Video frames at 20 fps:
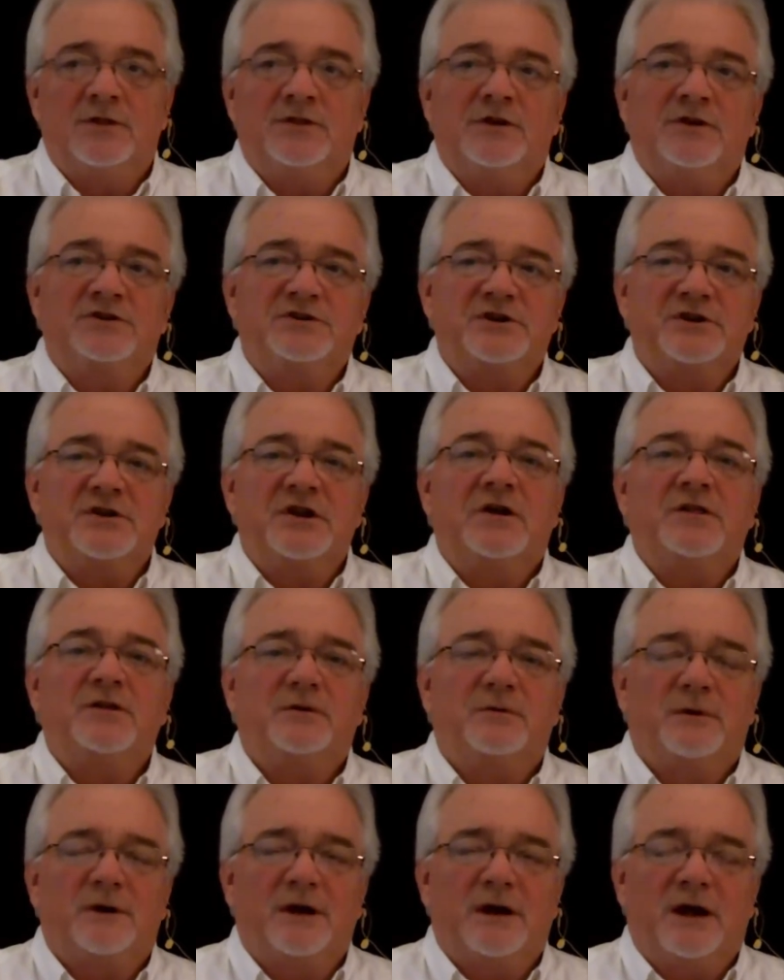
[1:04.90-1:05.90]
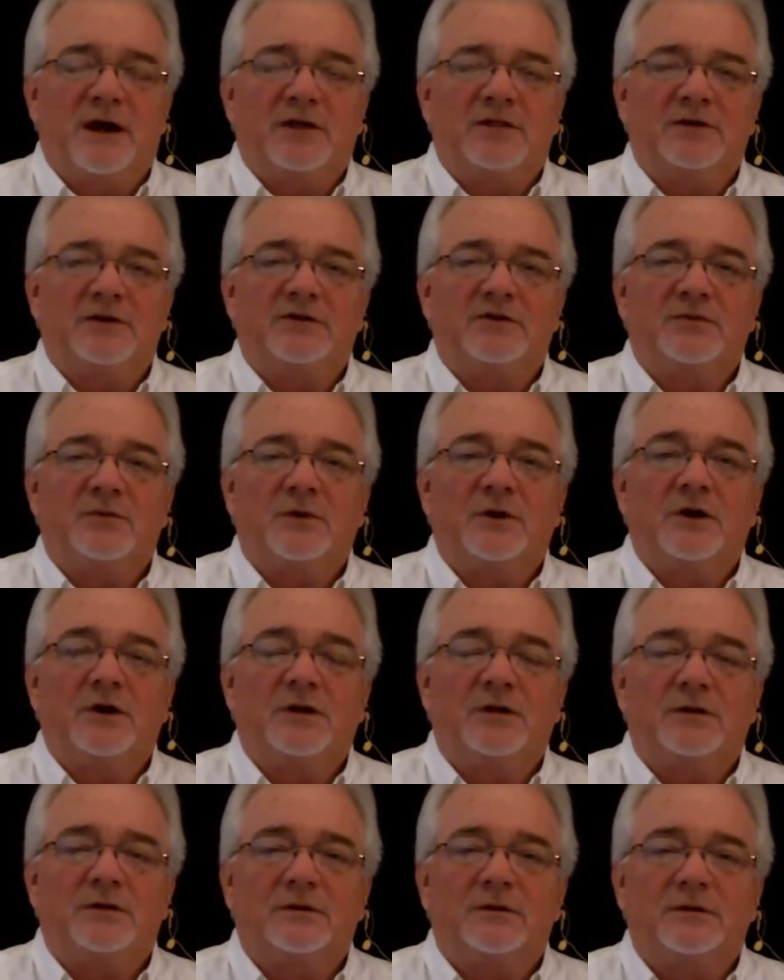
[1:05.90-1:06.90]
There's another ring out there as
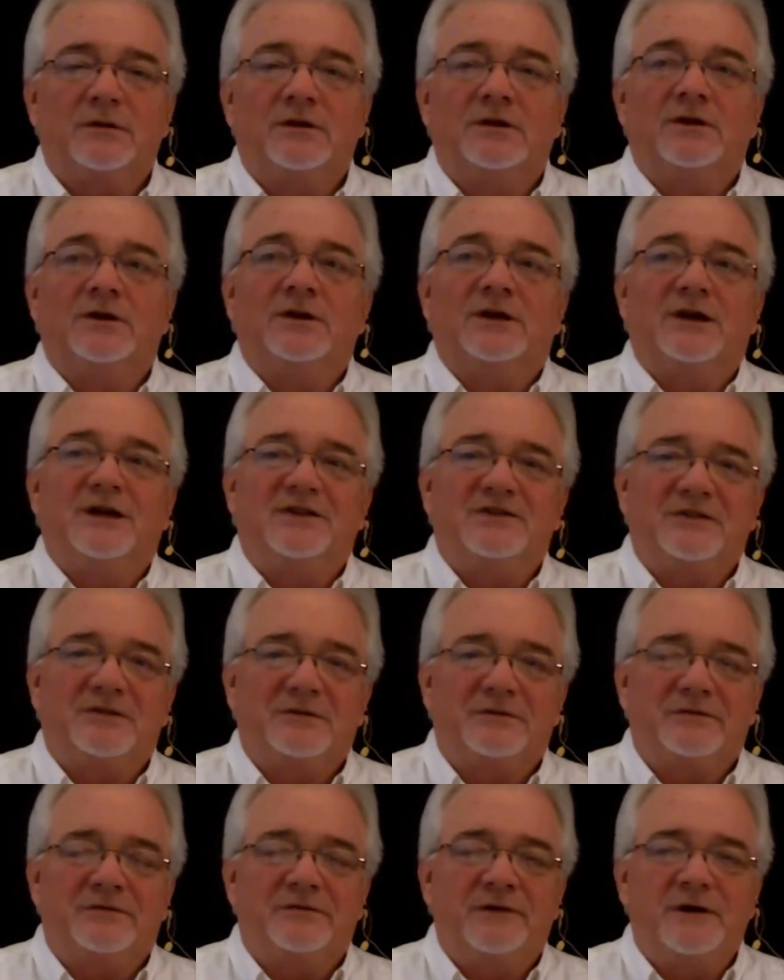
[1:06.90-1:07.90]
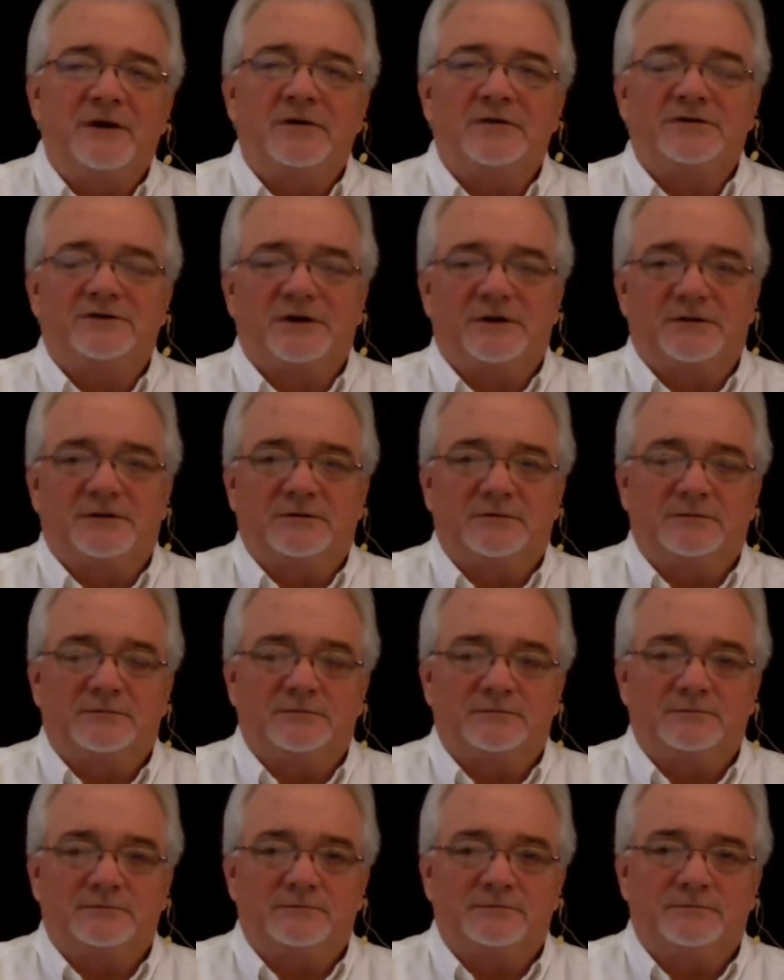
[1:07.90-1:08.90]
well. It's the fear zone.
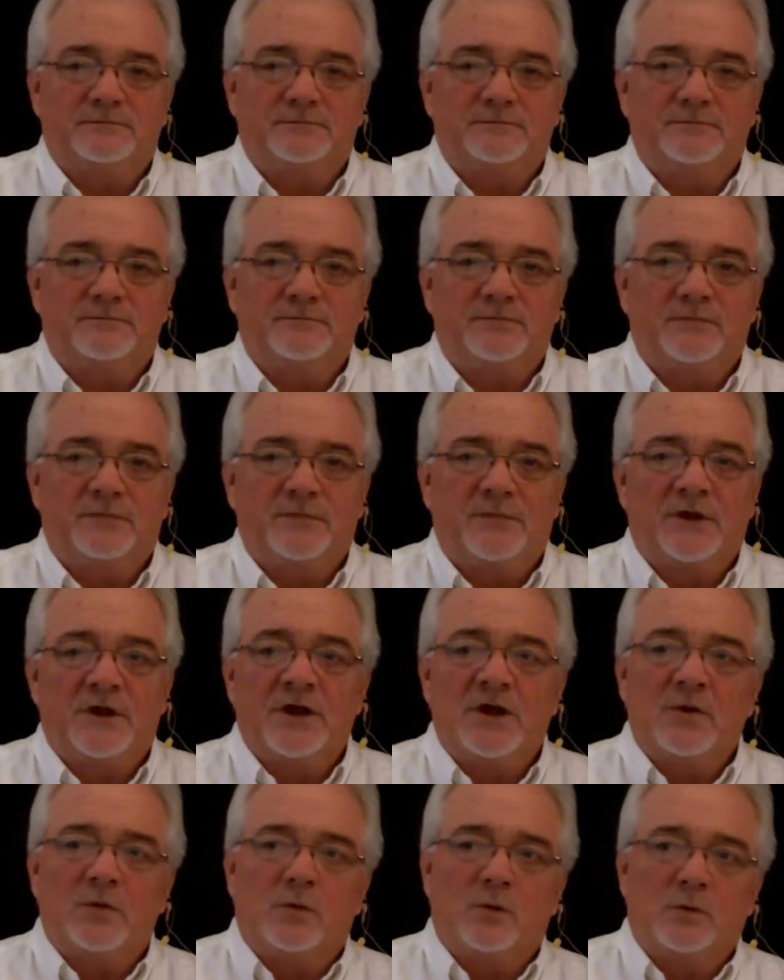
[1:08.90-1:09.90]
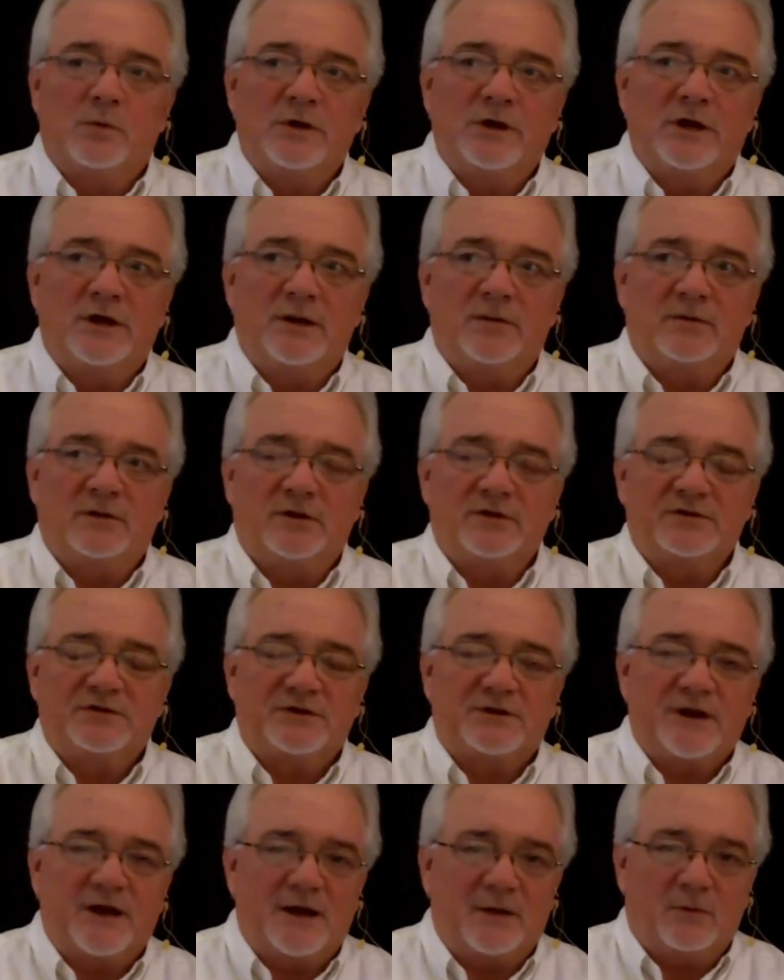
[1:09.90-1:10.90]
When we get up close to
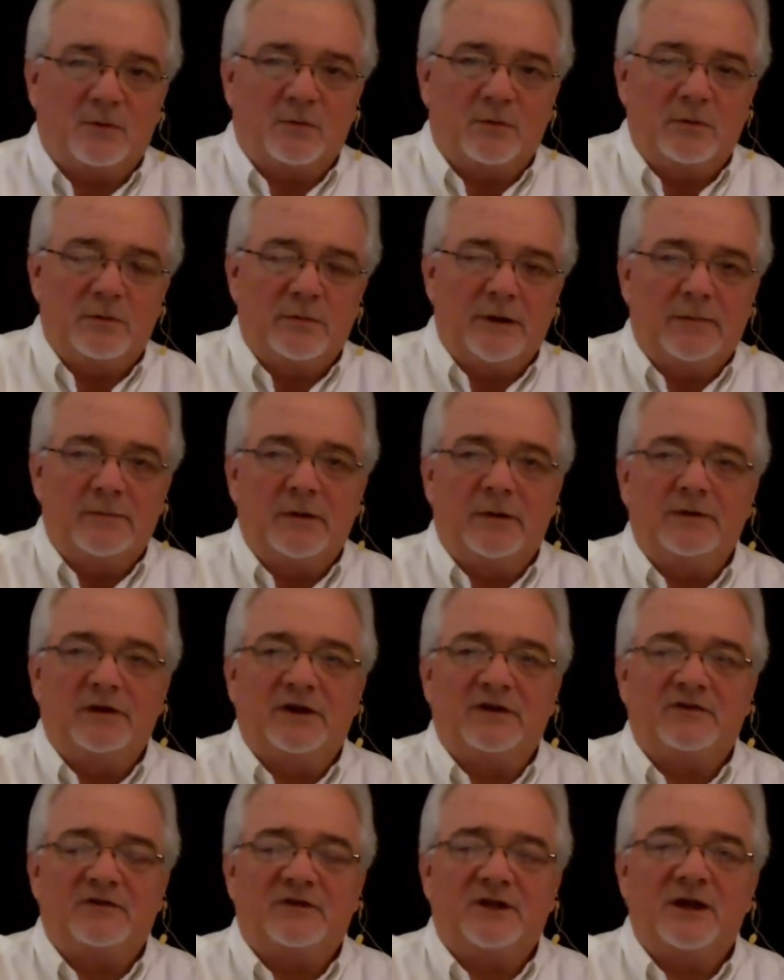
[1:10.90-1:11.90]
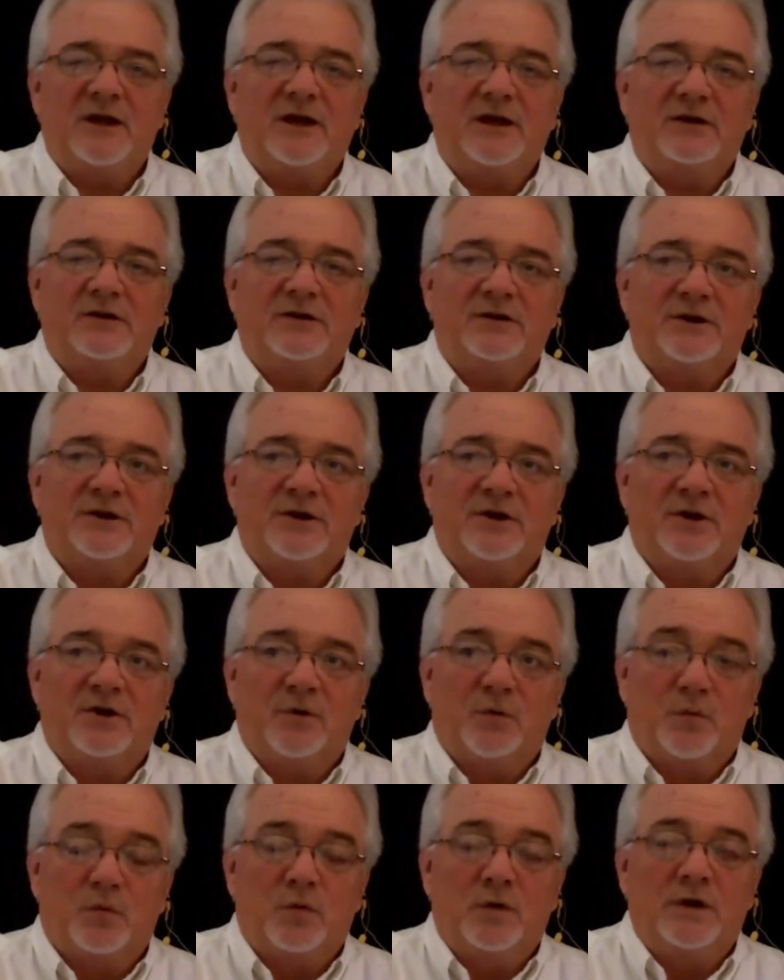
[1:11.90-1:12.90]
that, when we bump up against that,
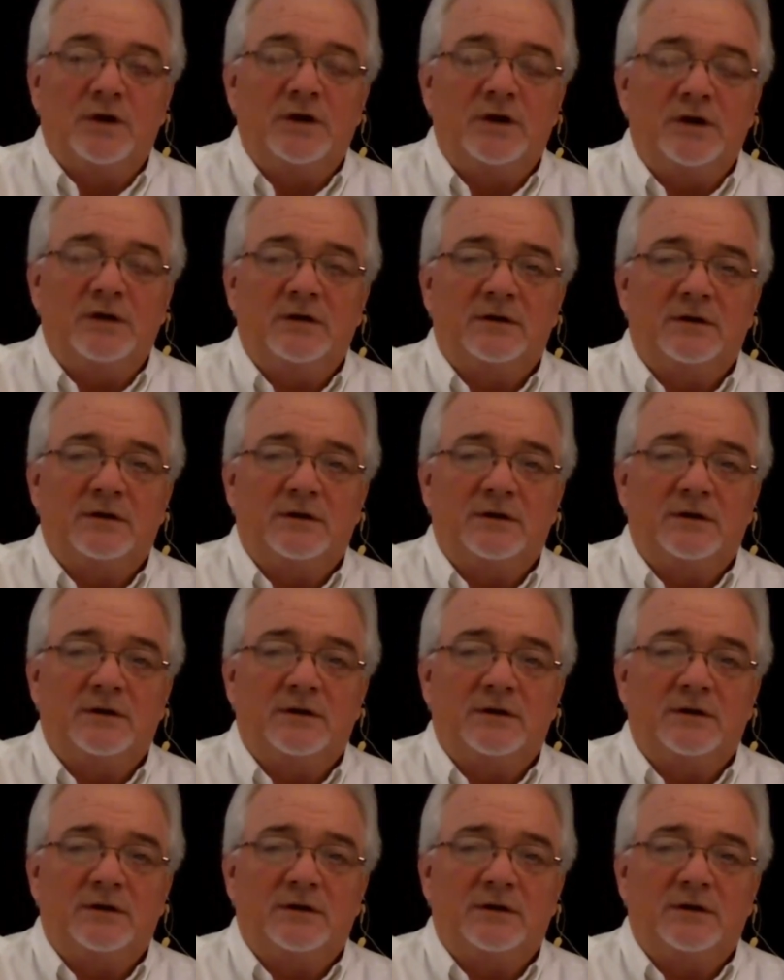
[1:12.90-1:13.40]
we